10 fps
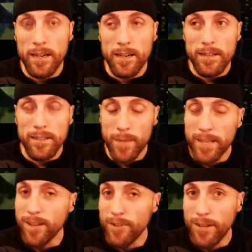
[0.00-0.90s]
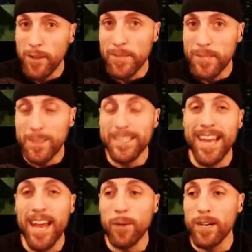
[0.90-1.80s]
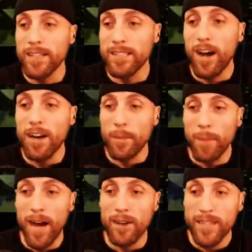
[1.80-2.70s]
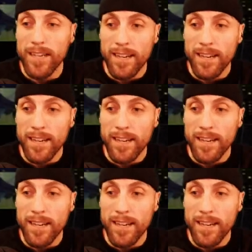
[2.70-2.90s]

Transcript: there's many other elements. But today we're going to talk about